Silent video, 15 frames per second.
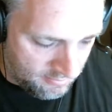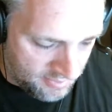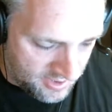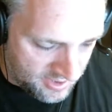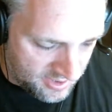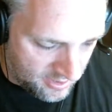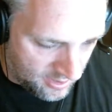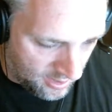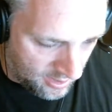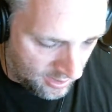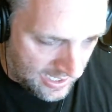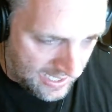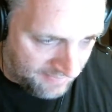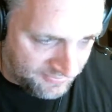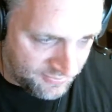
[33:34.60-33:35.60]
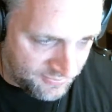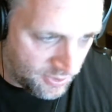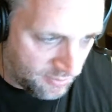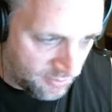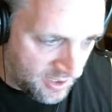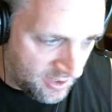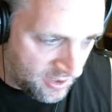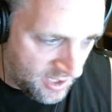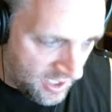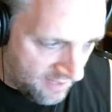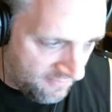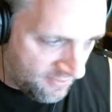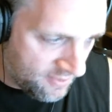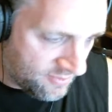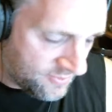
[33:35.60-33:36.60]
But our apps work better on the
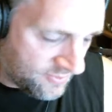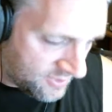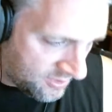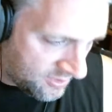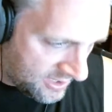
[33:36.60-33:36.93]
iPhone, so I